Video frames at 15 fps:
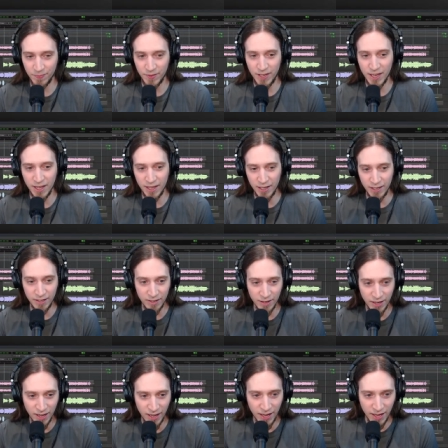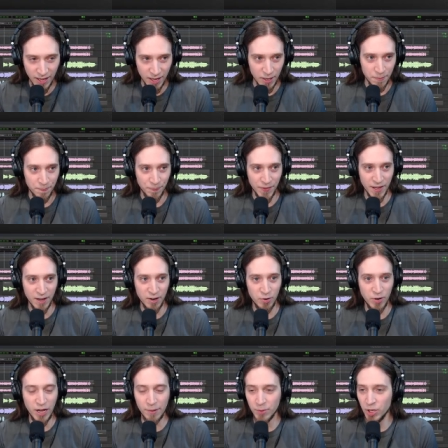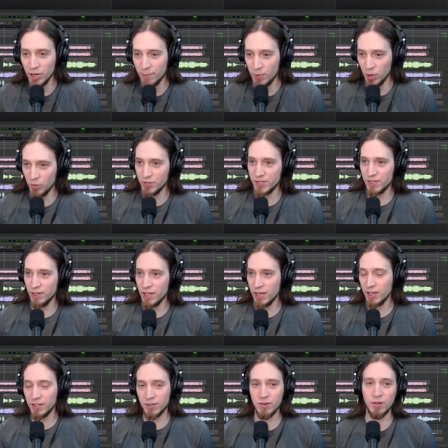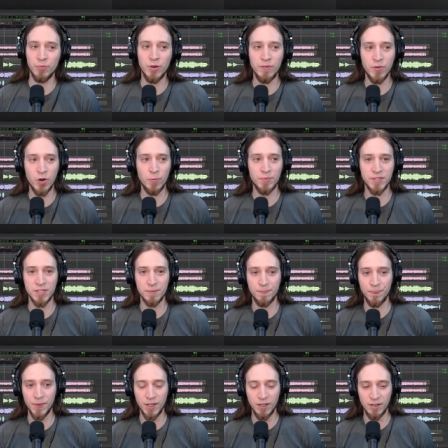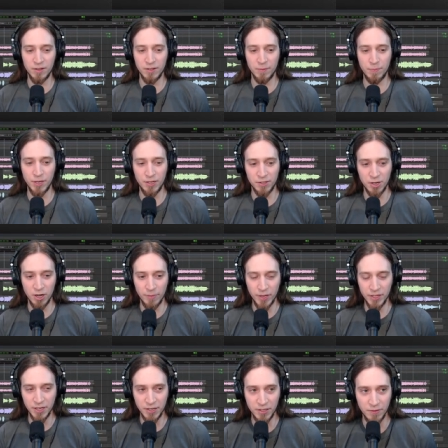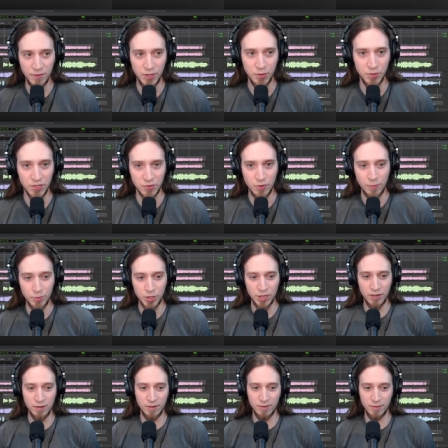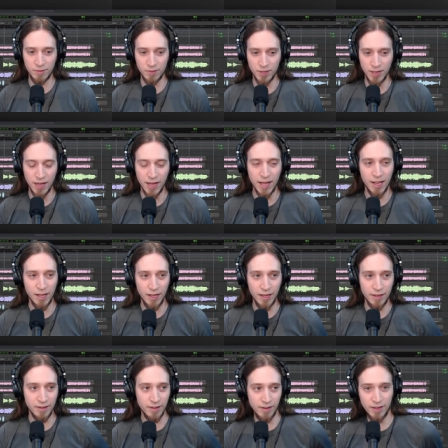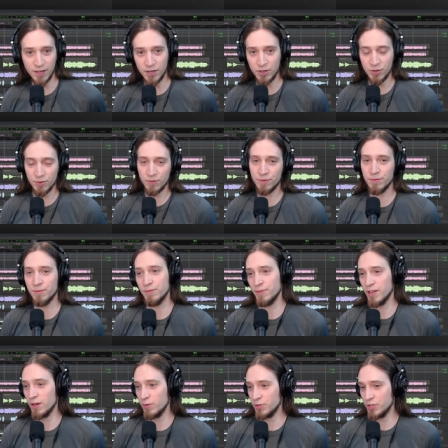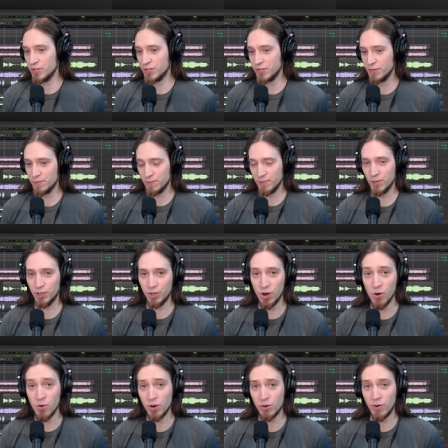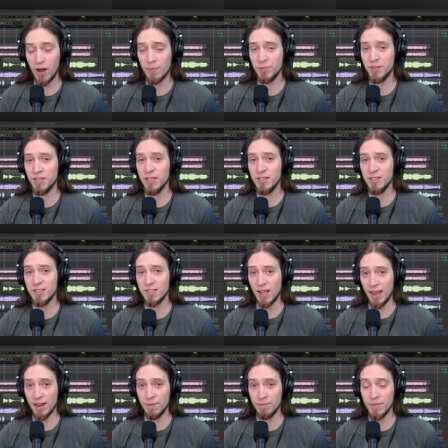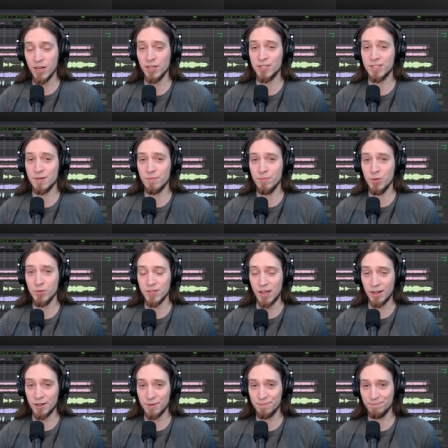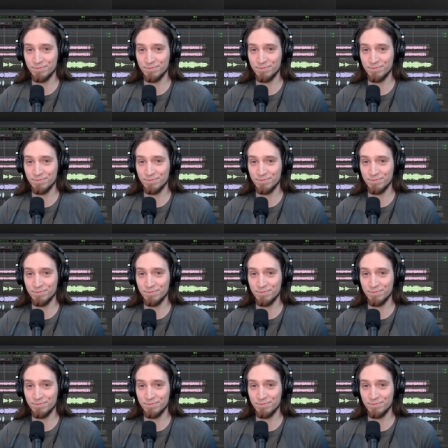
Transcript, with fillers: Yay. Now I'm gonna post a link to the reverbs in the pinned comment in the video description. And now just go grab these and make some music.